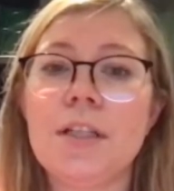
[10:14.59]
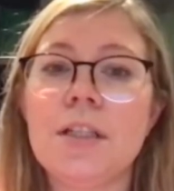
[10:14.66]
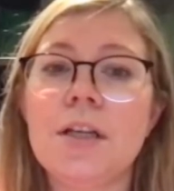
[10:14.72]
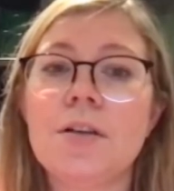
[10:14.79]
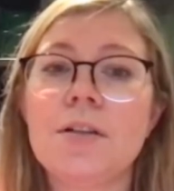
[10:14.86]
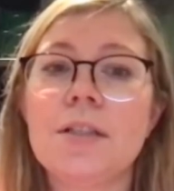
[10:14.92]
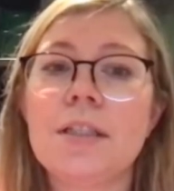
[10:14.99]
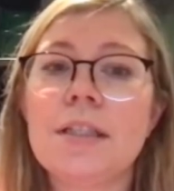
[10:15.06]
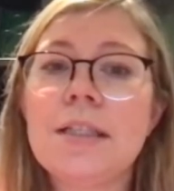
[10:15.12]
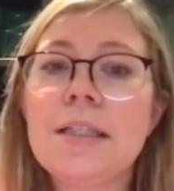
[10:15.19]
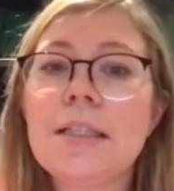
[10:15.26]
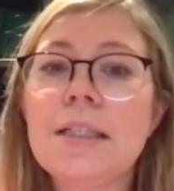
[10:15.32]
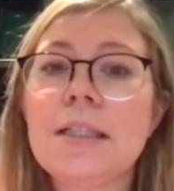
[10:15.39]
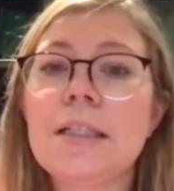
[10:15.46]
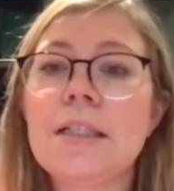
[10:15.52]
is
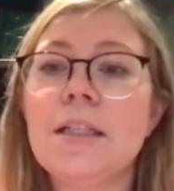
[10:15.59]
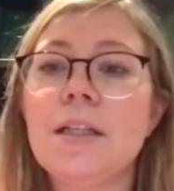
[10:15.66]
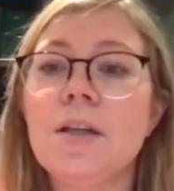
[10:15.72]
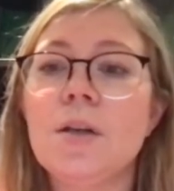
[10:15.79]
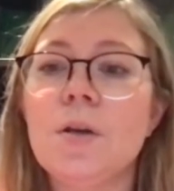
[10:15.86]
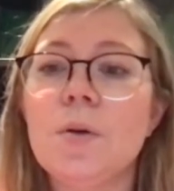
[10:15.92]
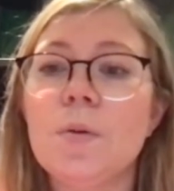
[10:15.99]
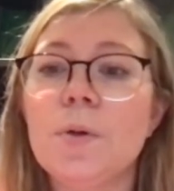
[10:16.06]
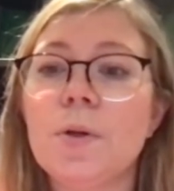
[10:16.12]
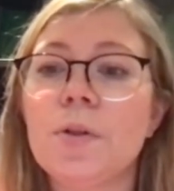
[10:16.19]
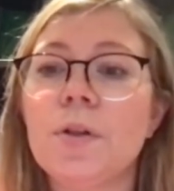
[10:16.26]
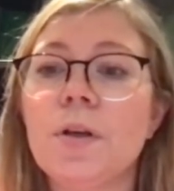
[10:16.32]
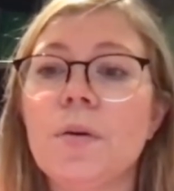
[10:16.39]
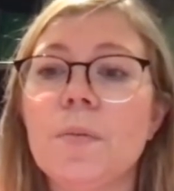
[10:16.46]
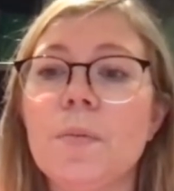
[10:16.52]
consistently
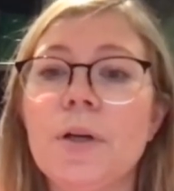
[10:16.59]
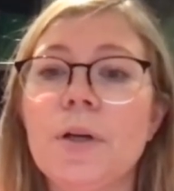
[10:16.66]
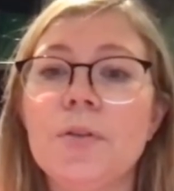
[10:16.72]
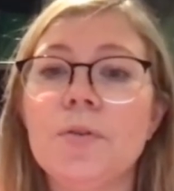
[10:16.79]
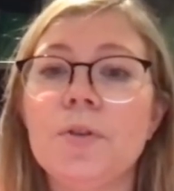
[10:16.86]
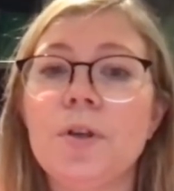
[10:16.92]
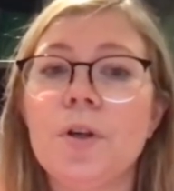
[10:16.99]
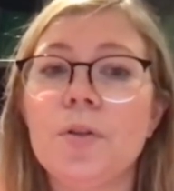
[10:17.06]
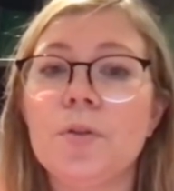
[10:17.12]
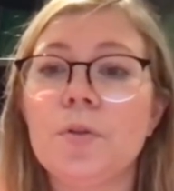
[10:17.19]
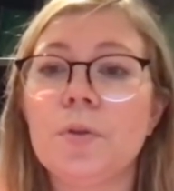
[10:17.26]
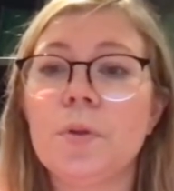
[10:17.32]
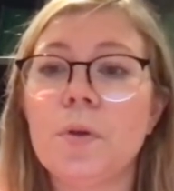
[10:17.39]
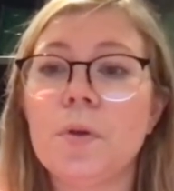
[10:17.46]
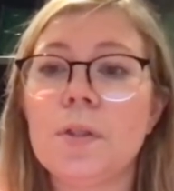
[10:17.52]
lowered compared to
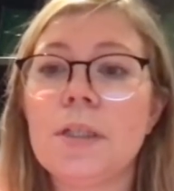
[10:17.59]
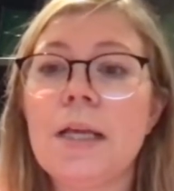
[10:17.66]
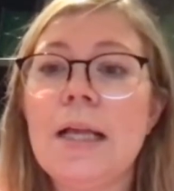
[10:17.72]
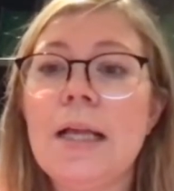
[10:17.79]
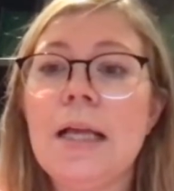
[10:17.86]
controls.